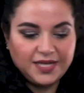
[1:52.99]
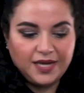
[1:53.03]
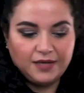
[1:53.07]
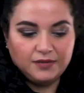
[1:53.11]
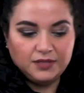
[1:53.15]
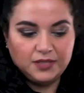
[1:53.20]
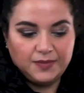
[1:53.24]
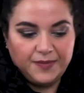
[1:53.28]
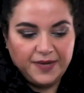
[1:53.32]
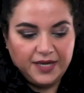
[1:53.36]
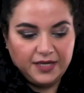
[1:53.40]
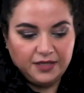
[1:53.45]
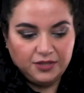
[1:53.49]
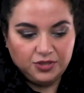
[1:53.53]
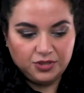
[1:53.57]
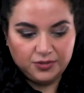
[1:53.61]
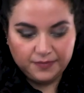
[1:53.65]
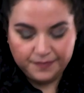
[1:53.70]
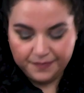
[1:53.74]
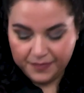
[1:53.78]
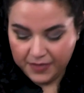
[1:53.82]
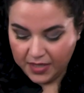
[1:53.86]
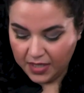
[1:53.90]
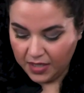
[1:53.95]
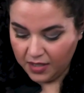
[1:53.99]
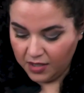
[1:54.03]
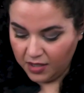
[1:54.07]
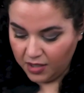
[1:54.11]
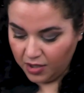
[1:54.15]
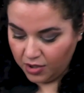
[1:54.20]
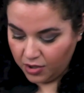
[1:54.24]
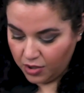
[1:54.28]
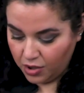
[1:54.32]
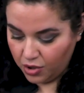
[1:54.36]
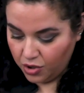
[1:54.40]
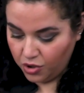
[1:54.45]
count in Spanish.
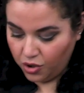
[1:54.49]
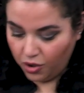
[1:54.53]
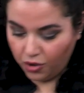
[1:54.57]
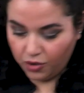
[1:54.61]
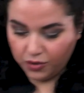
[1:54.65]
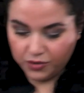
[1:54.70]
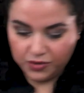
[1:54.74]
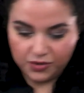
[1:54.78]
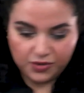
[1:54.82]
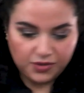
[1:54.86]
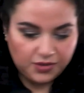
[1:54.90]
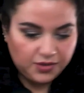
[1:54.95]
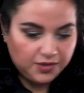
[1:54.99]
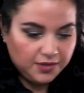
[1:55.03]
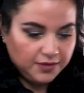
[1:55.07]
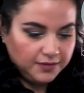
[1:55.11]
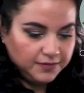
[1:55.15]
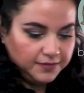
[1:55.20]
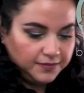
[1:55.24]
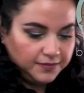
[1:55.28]
Dos,